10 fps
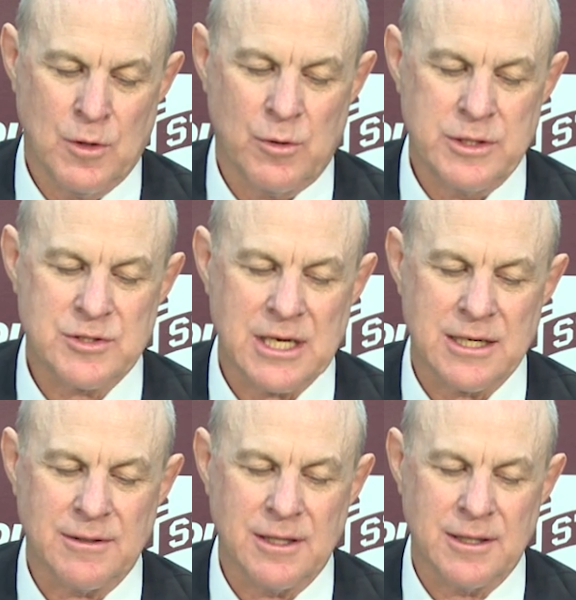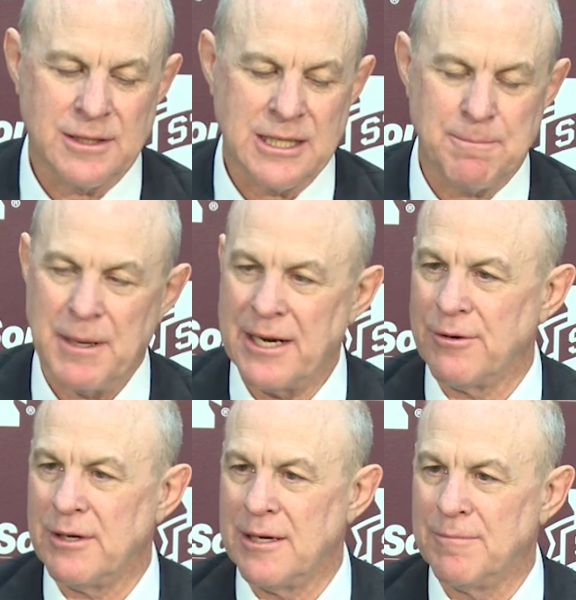Well, we just got to get
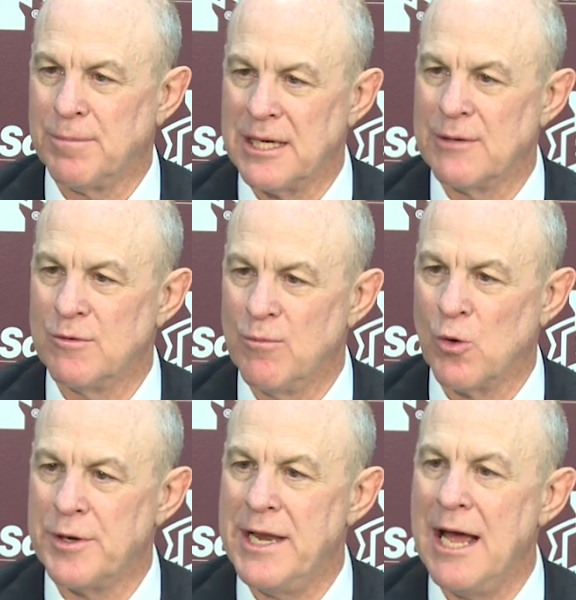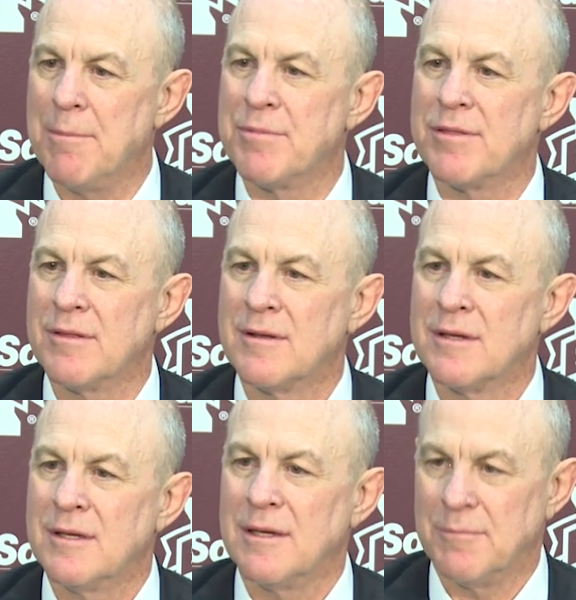better at playing with more depth.
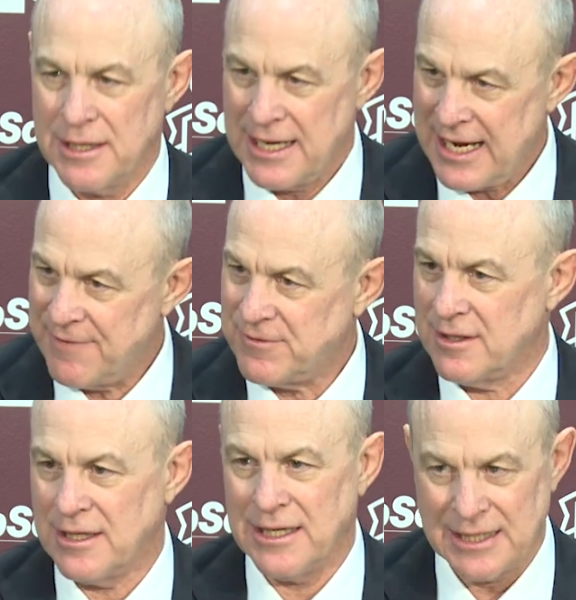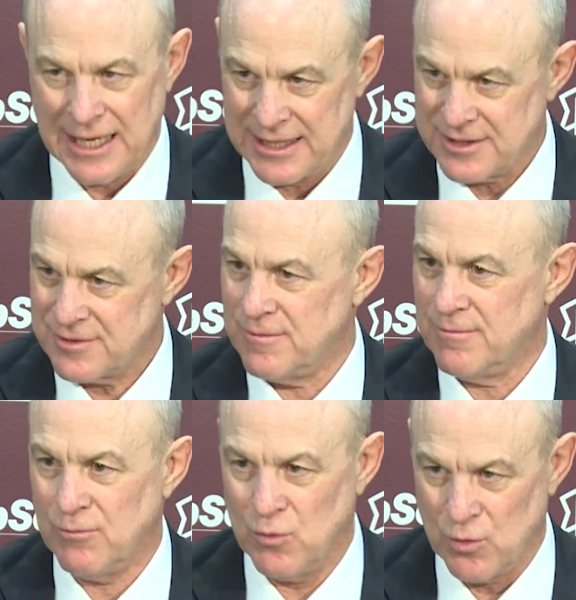We're going to have to get guys
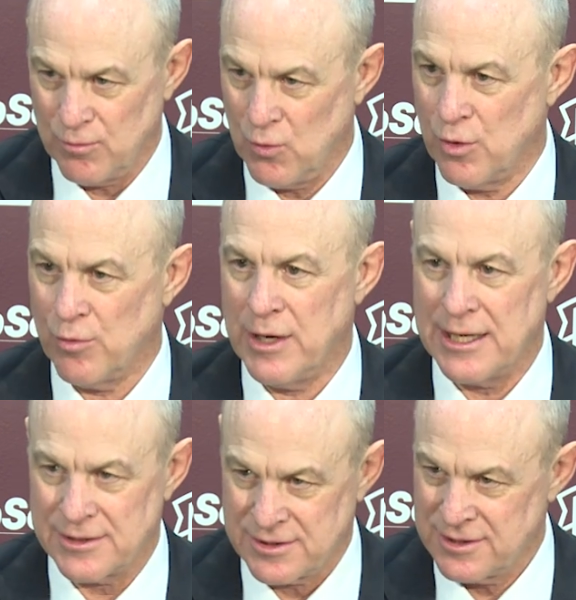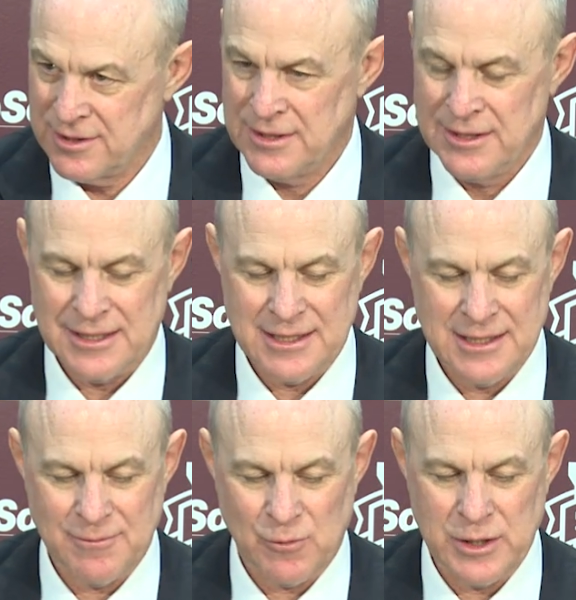more rest.
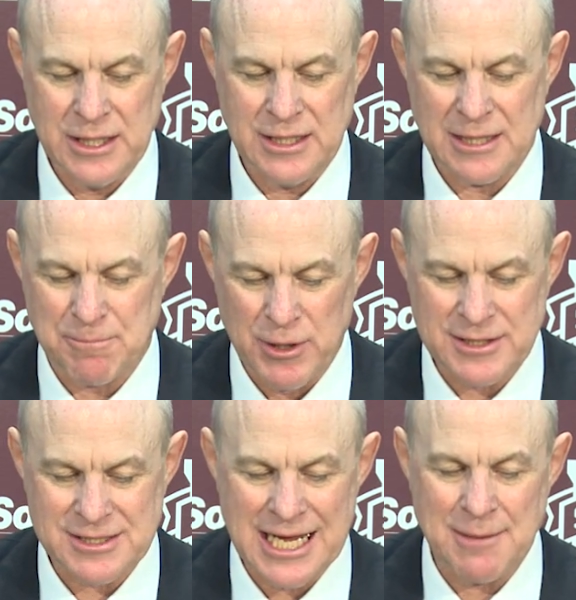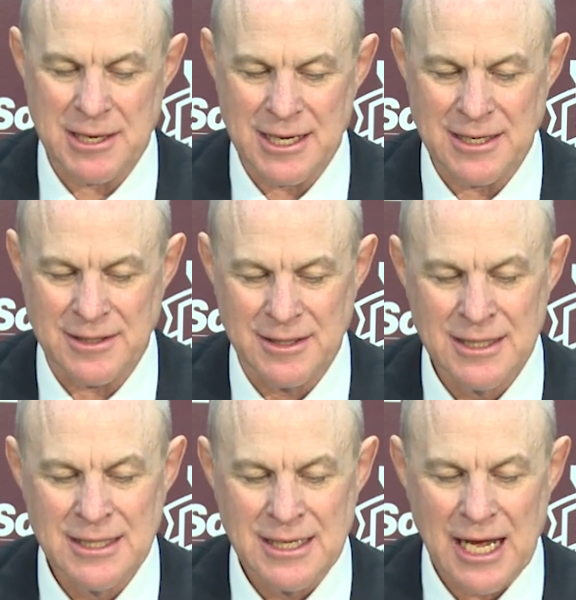And we need, like, Prince came in, and
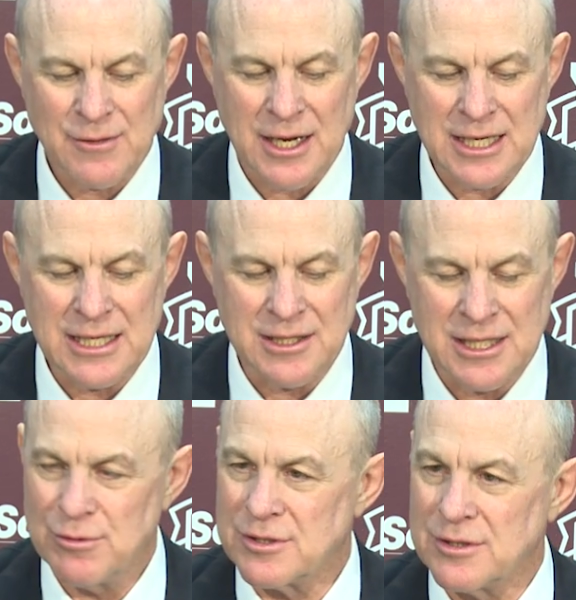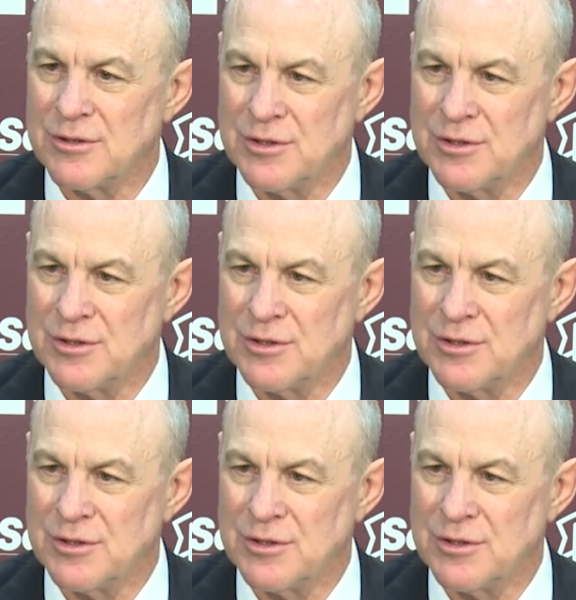I thought he was,